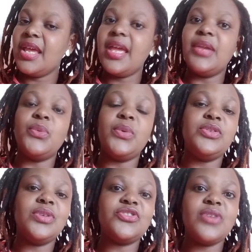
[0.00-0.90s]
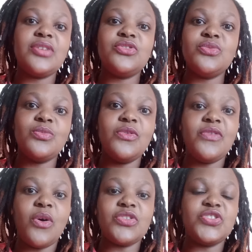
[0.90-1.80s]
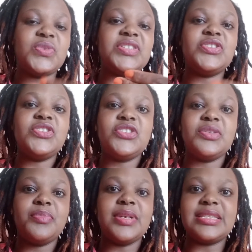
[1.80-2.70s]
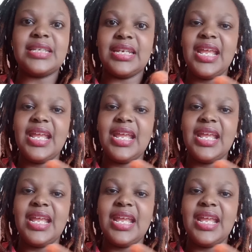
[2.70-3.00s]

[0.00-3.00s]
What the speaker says: And when you're trying to move on to a certain person,